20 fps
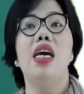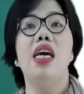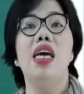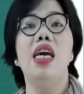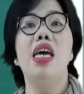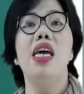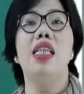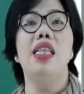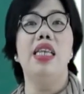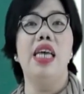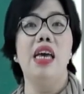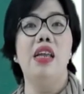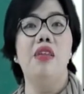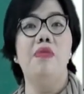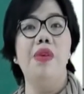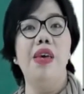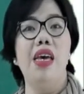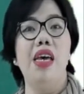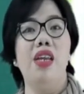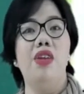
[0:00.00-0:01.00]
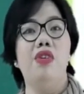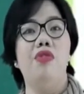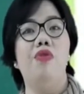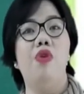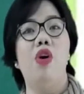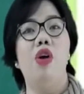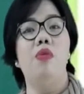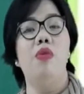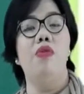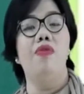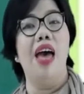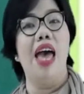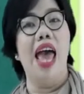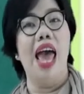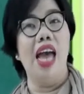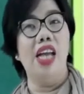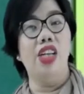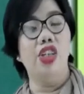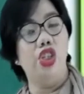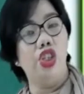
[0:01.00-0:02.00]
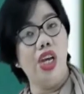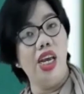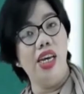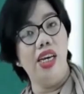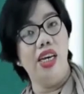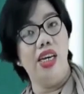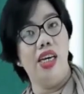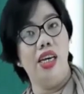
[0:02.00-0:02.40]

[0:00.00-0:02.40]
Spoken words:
It can be in the form of a handshake,